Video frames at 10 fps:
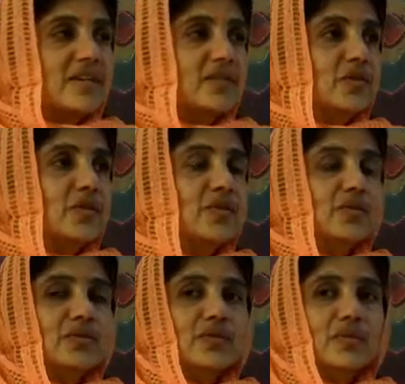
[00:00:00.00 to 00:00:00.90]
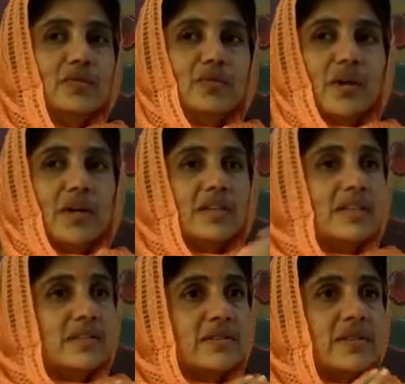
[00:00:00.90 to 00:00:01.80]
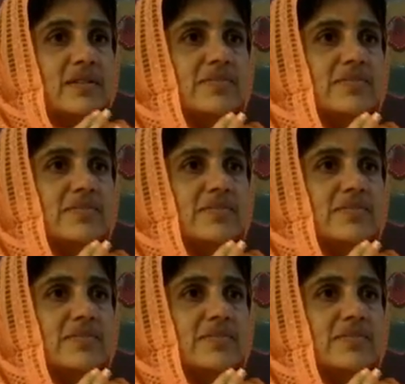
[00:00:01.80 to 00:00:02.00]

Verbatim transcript: through through all these things.